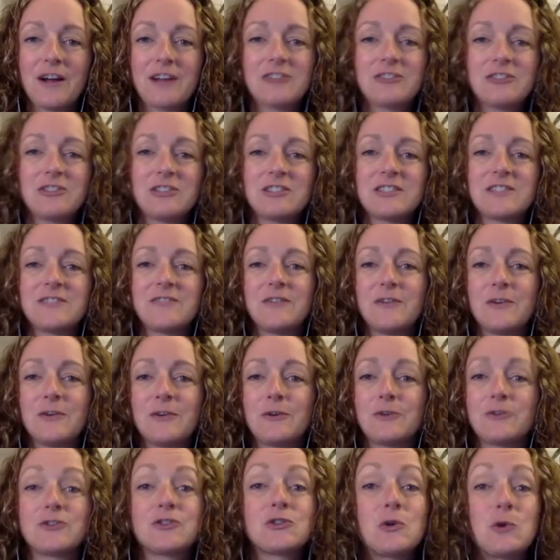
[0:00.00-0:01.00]
just or
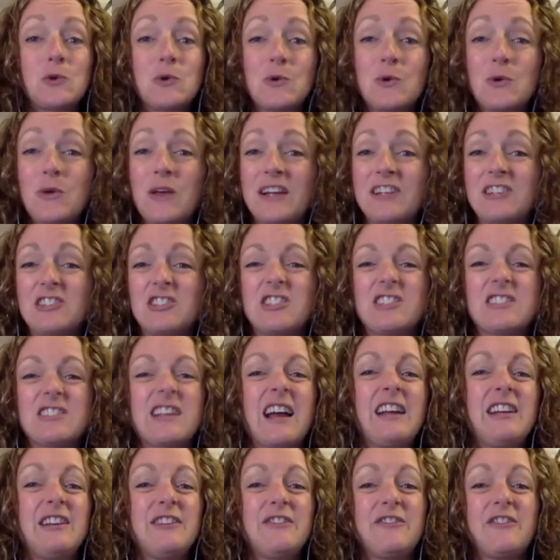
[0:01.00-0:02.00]
school, and just
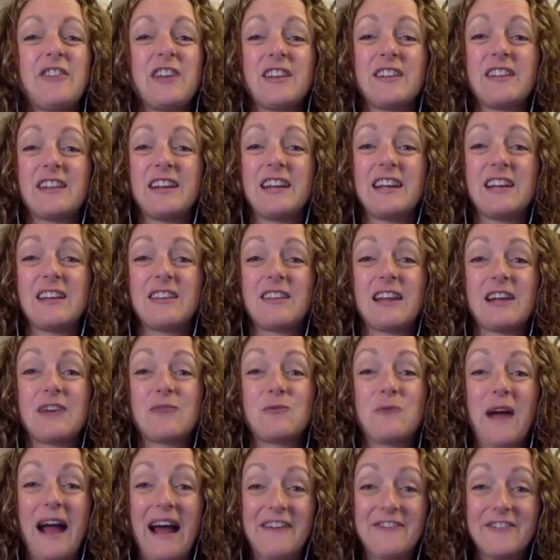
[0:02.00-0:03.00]
kind of feeling like
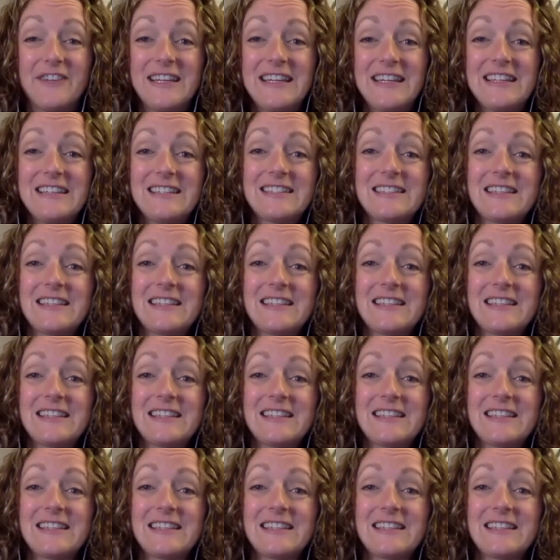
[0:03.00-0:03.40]
ravenous,